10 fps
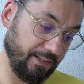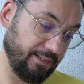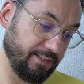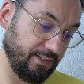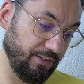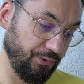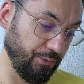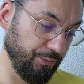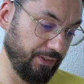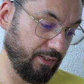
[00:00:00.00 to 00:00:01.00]
It's
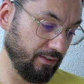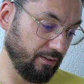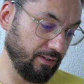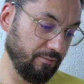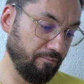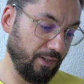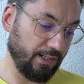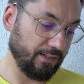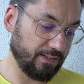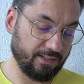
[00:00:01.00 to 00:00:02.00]
oud,
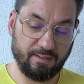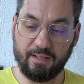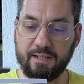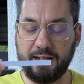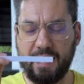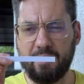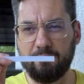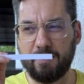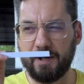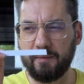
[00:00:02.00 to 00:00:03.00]
mint, and
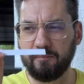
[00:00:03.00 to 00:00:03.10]
amber,